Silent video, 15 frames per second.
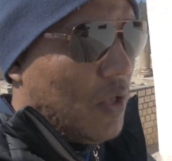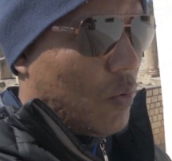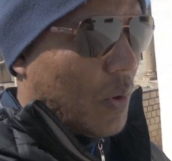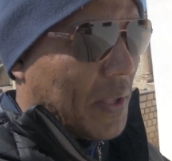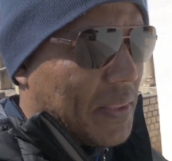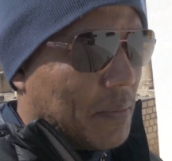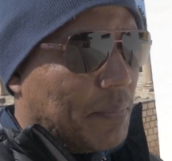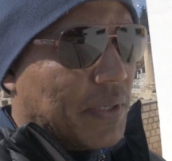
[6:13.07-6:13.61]

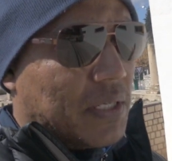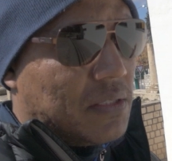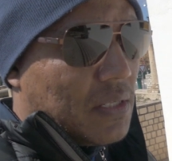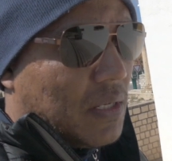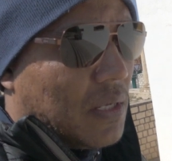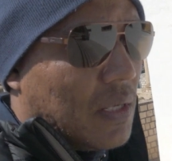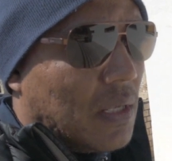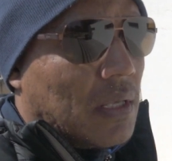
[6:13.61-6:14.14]
where they put
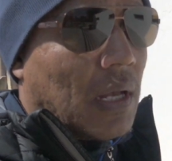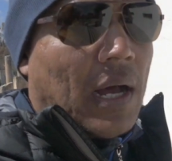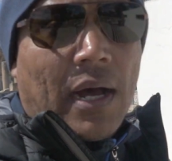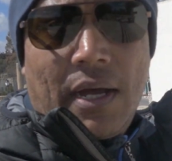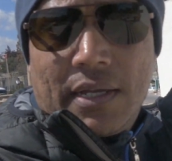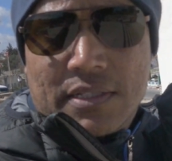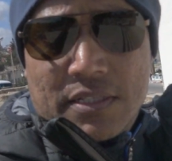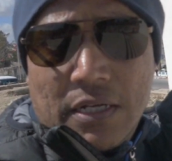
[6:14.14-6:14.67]

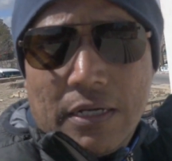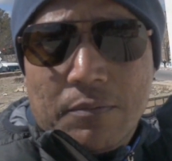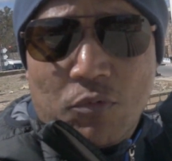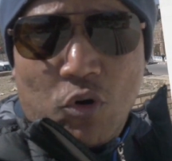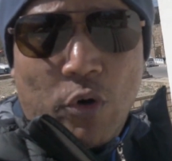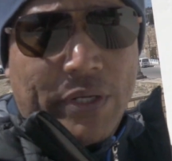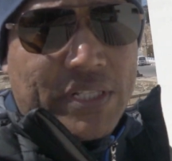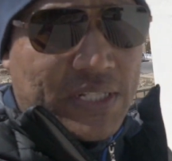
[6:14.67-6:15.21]
some
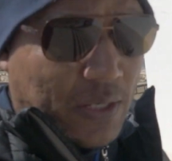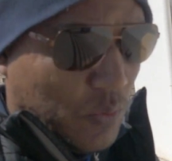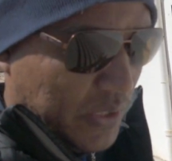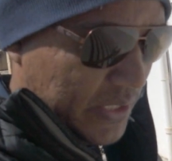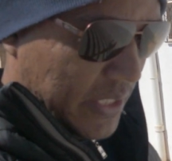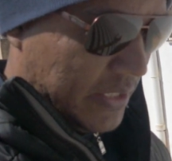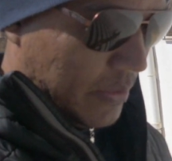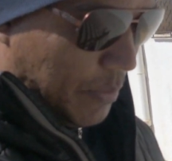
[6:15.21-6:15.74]
ruins and
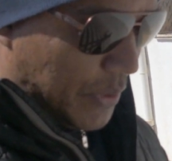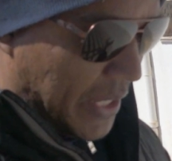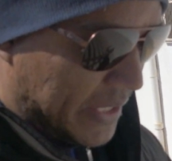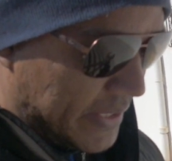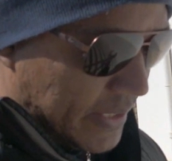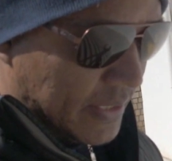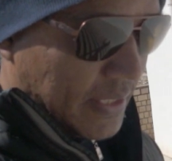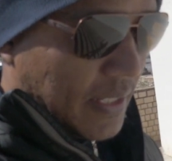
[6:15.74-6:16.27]
whatnot to
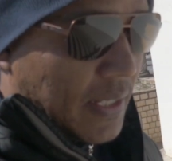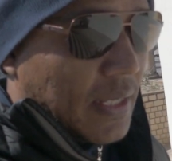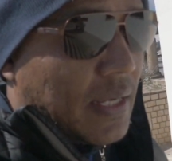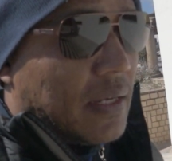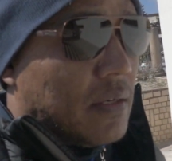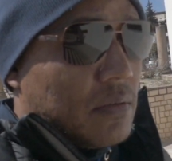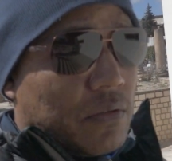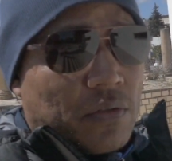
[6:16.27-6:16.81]
protect it.
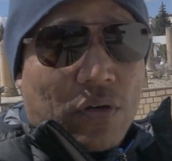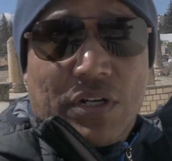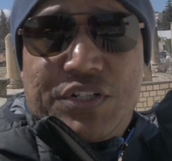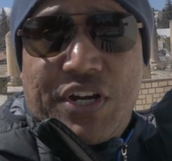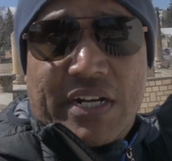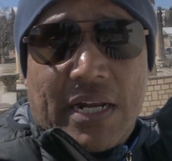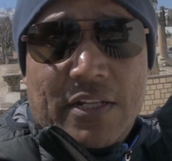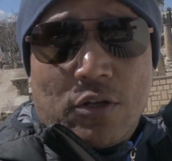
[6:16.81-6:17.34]
Gonna
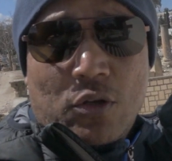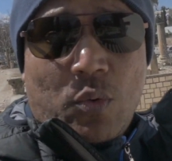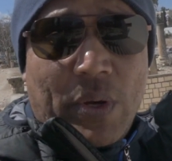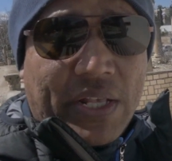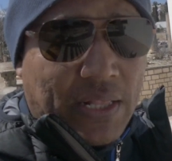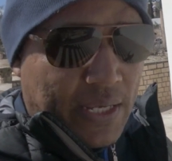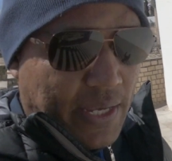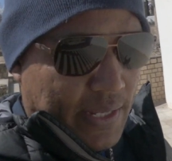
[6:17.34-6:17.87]
check that out
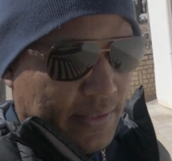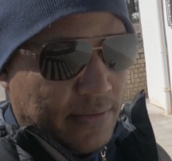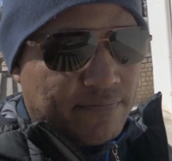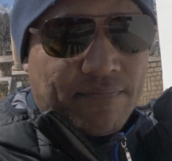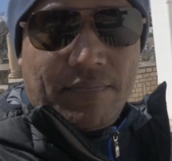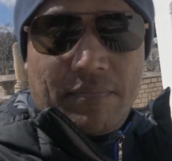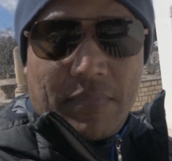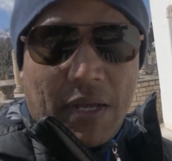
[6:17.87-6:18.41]
quickly and
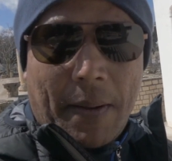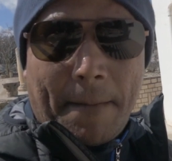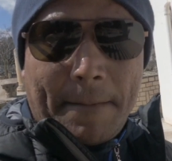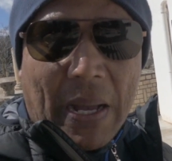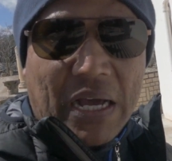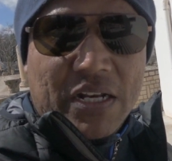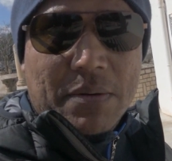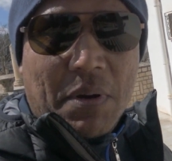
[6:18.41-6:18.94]

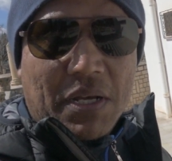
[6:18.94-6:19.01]
back on the